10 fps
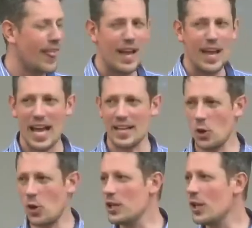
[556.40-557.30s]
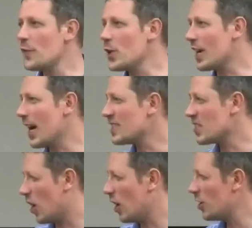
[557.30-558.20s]
And all of you guys
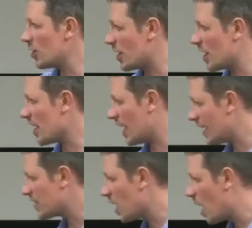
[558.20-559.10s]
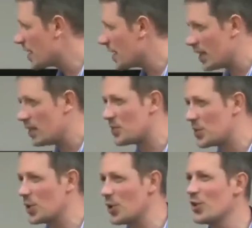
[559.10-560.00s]
are looking at going
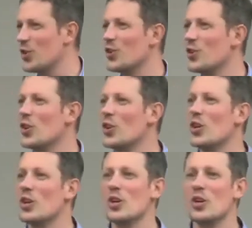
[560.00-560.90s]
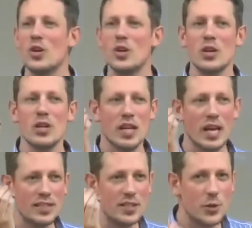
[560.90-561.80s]
into a
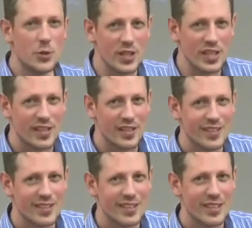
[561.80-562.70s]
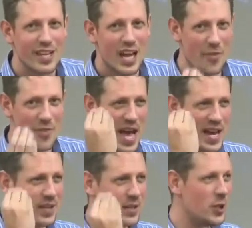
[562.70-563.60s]
degree. And that
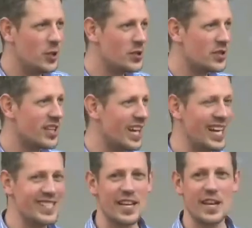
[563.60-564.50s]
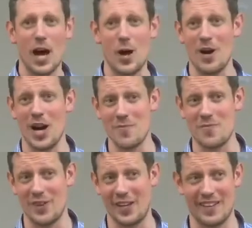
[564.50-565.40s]
includes the guys at home, hopefully.